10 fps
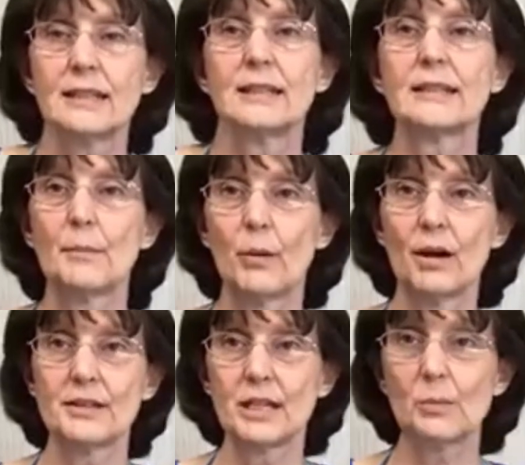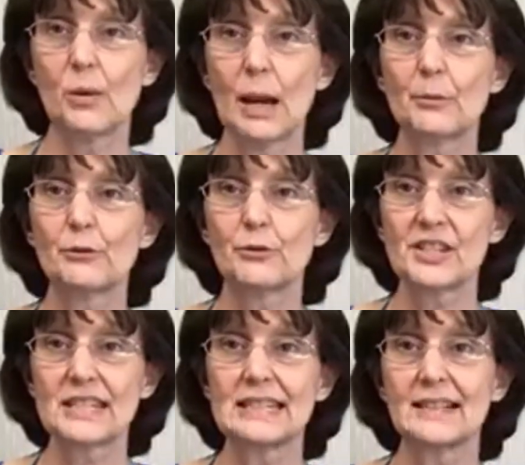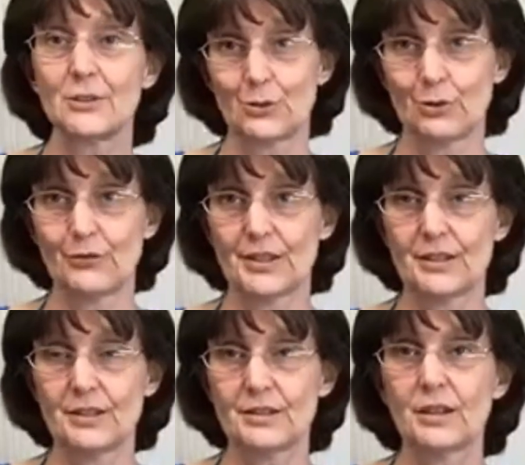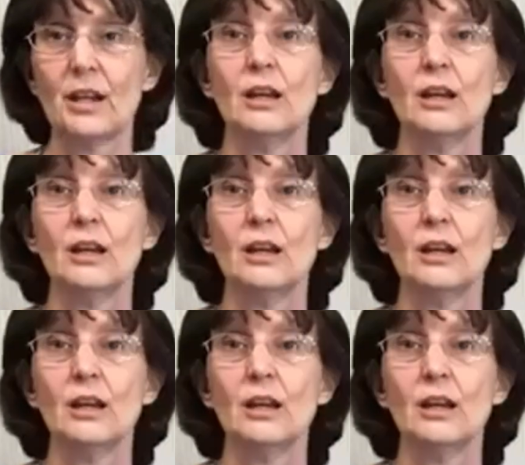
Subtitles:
is a bonding primer for slick surfaces.